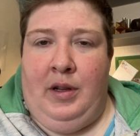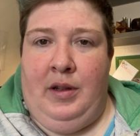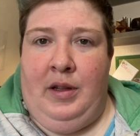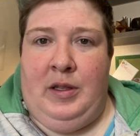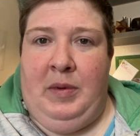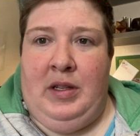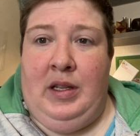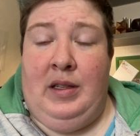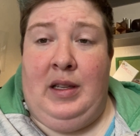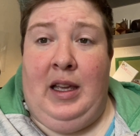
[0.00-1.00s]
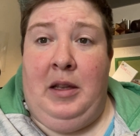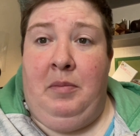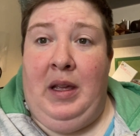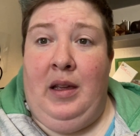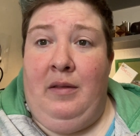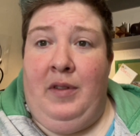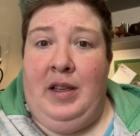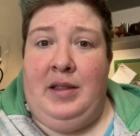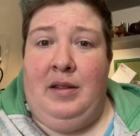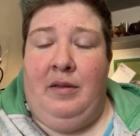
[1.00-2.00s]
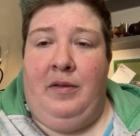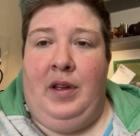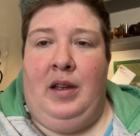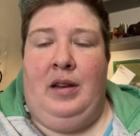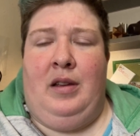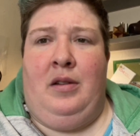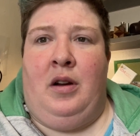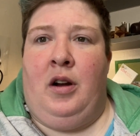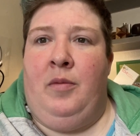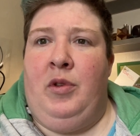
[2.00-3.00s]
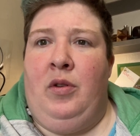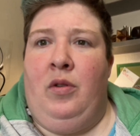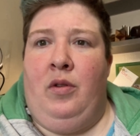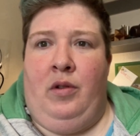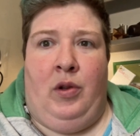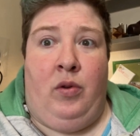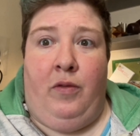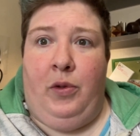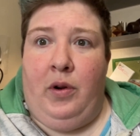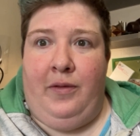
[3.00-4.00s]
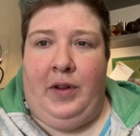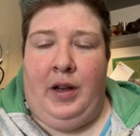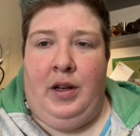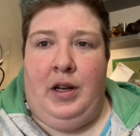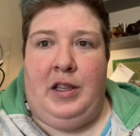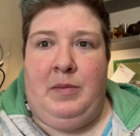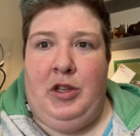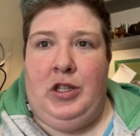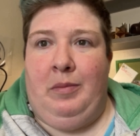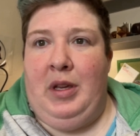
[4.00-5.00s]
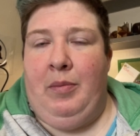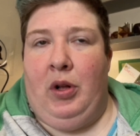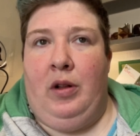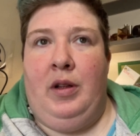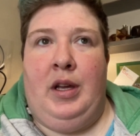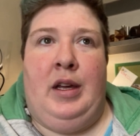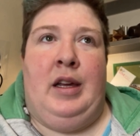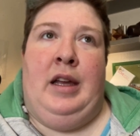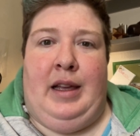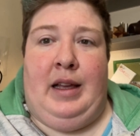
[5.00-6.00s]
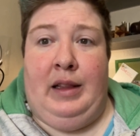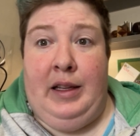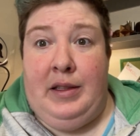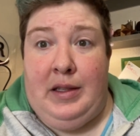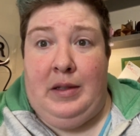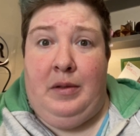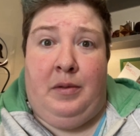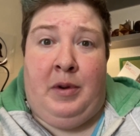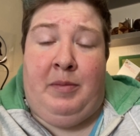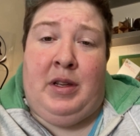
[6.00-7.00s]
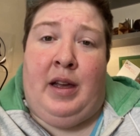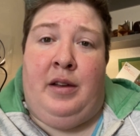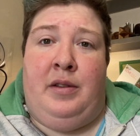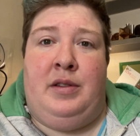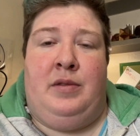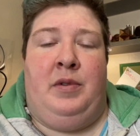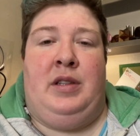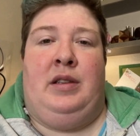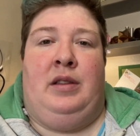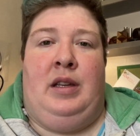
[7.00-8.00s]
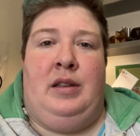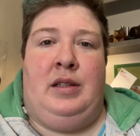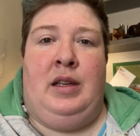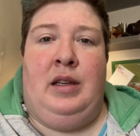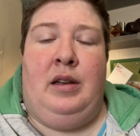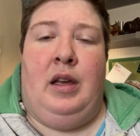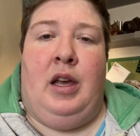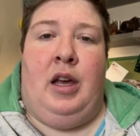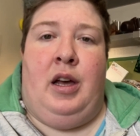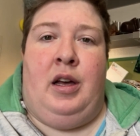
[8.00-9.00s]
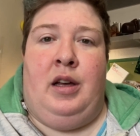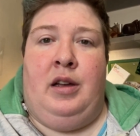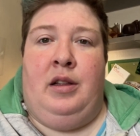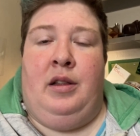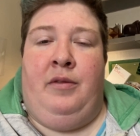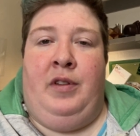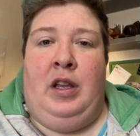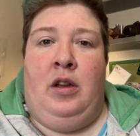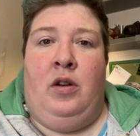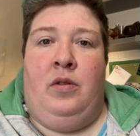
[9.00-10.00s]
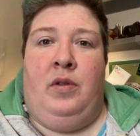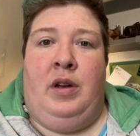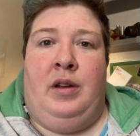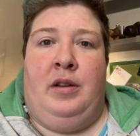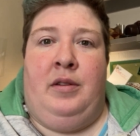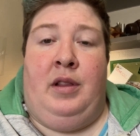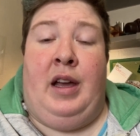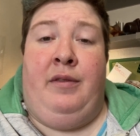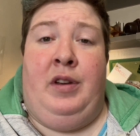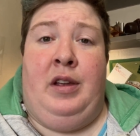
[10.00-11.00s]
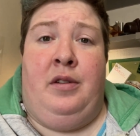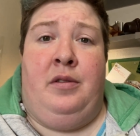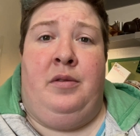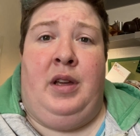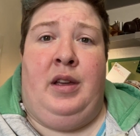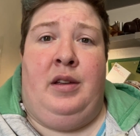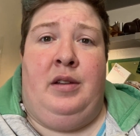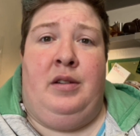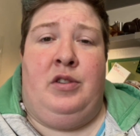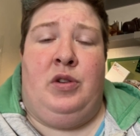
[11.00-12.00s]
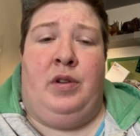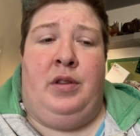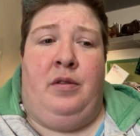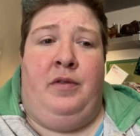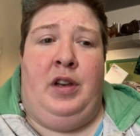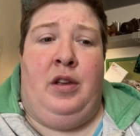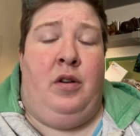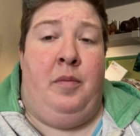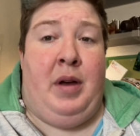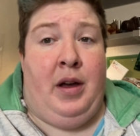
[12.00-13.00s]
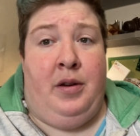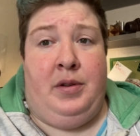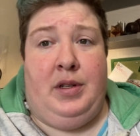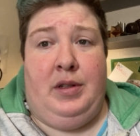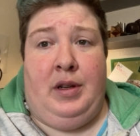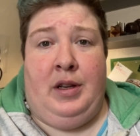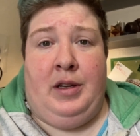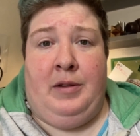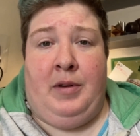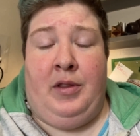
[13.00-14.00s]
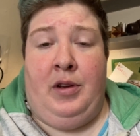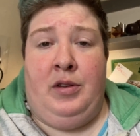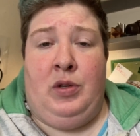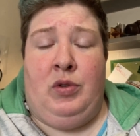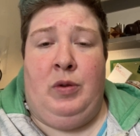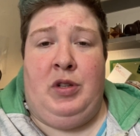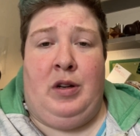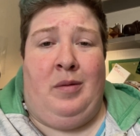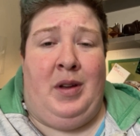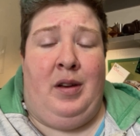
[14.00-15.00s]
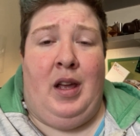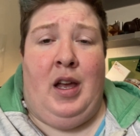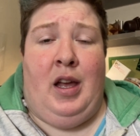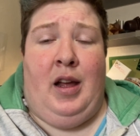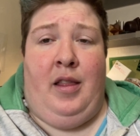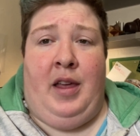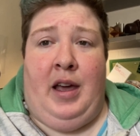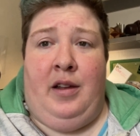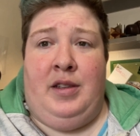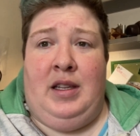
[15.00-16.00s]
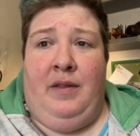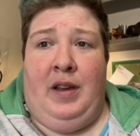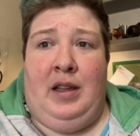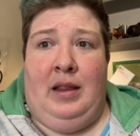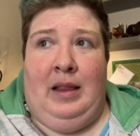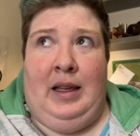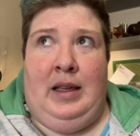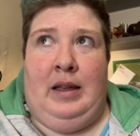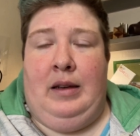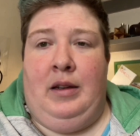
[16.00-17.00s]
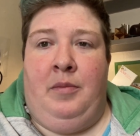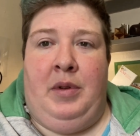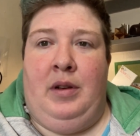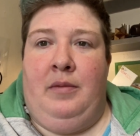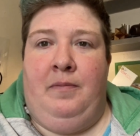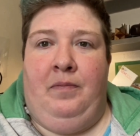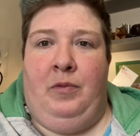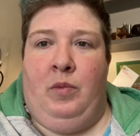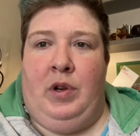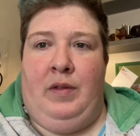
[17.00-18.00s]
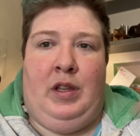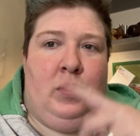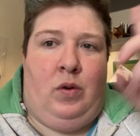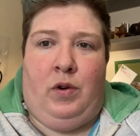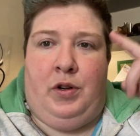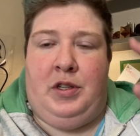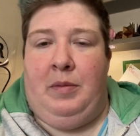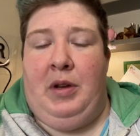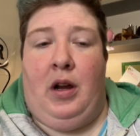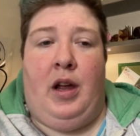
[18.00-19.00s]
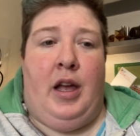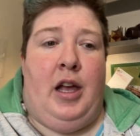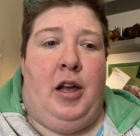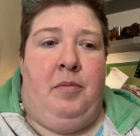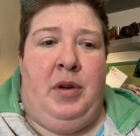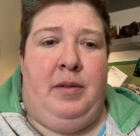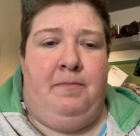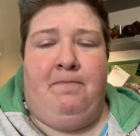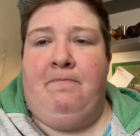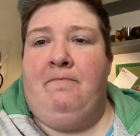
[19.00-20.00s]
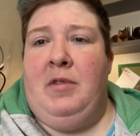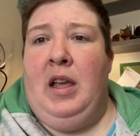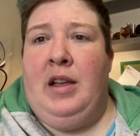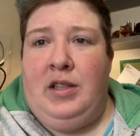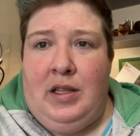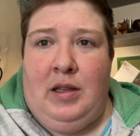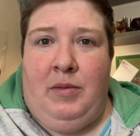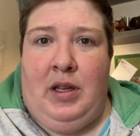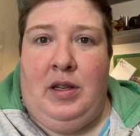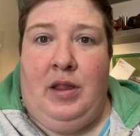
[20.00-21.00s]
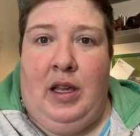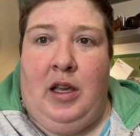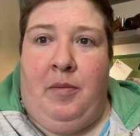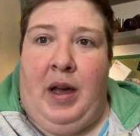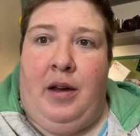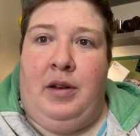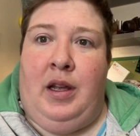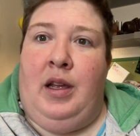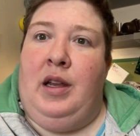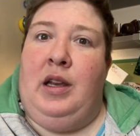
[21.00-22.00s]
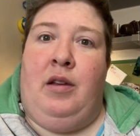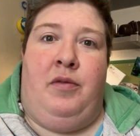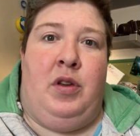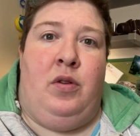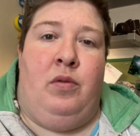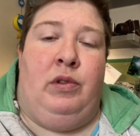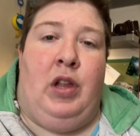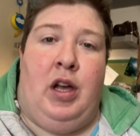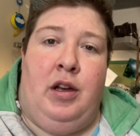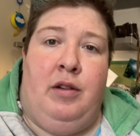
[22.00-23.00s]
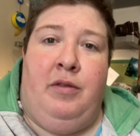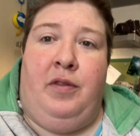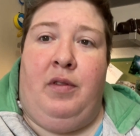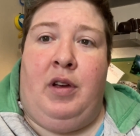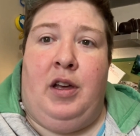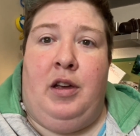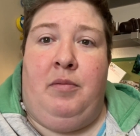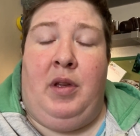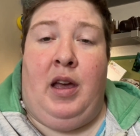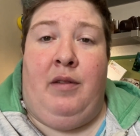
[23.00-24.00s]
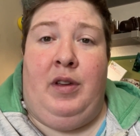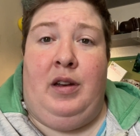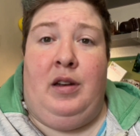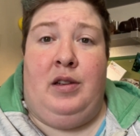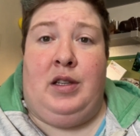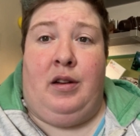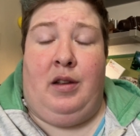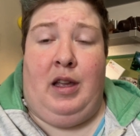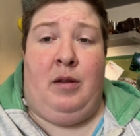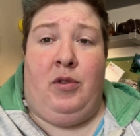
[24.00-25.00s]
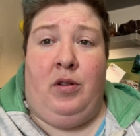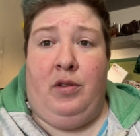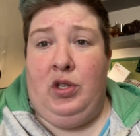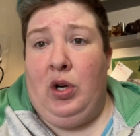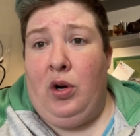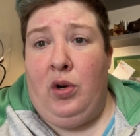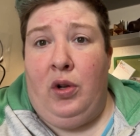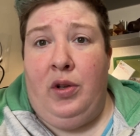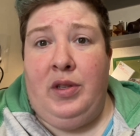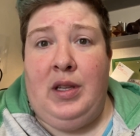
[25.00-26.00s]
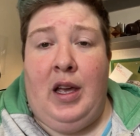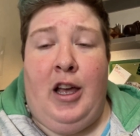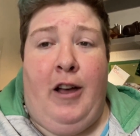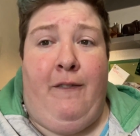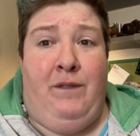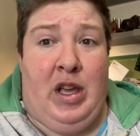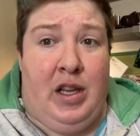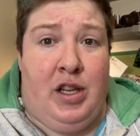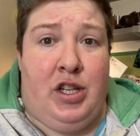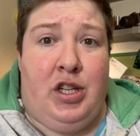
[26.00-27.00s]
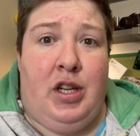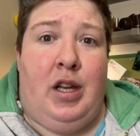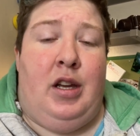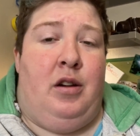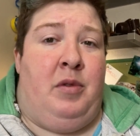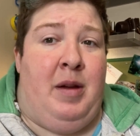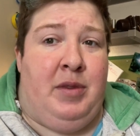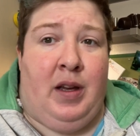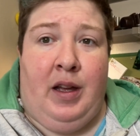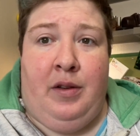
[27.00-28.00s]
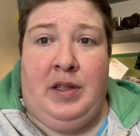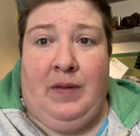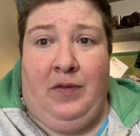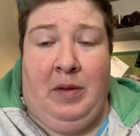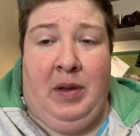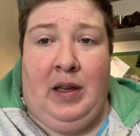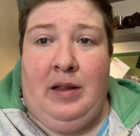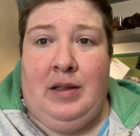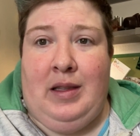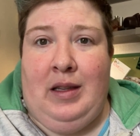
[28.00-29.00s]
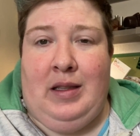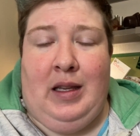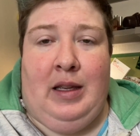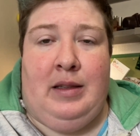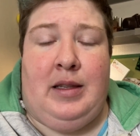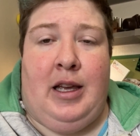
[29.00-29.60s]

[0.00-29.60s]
species can be invasive and can harm the local flora and fauna, not to mention people. Clint's Reptiles recently did a video, live video, and a short little video about, on his YouTube channel about that. I'll see if I can link it up in one of these corners up here. But it's just something to think about. And if you love having an exotic animal, turtles, fish, reptiles, amphibians, these things,